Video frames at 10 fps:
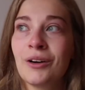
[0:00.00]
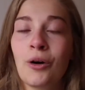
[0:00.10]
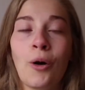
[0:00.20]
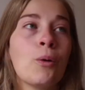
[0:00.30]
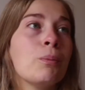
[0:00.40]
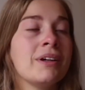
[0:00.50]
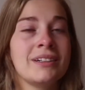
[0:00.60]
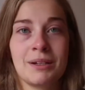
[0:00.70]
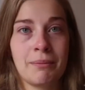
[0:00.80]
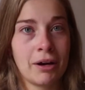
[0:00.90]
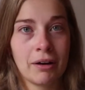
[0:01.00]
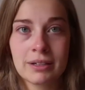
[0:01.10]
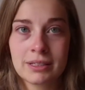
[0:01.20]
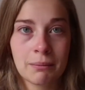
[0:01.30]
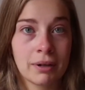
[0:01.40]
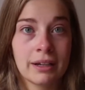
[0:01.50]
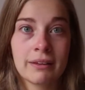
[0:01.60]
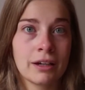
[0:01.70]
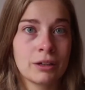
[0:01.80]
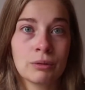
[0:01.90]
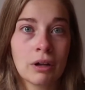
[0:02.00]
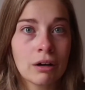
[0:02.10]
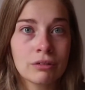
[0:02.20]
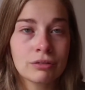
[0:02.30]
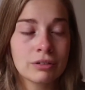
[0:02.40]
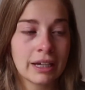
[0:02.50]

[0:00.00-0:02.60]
hoping to marry somebody that you love.